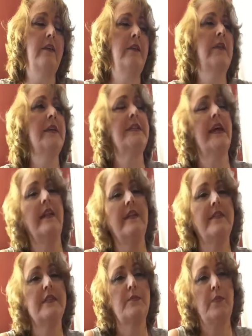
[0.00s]
you could tell
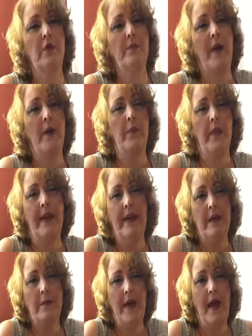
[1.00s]
in this book by
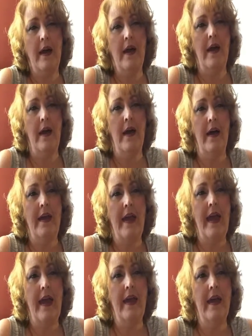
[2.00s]
reading about
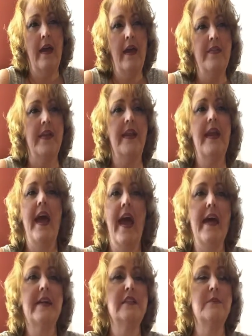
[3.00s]
Kay that he
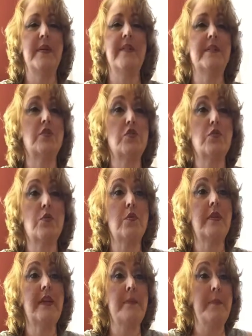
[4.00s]
had to be this
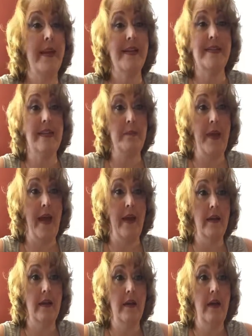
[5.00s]
truly amazing
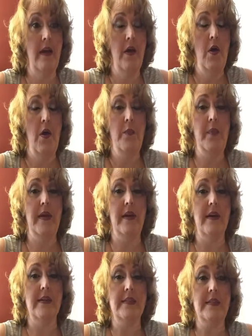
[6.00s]
man,
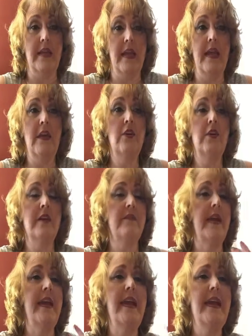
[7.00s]
because he could
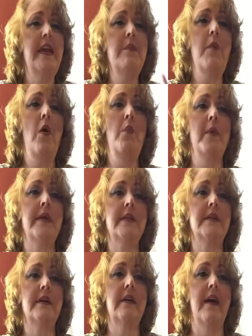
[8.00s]
have any
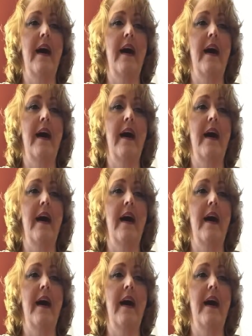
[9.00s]
moment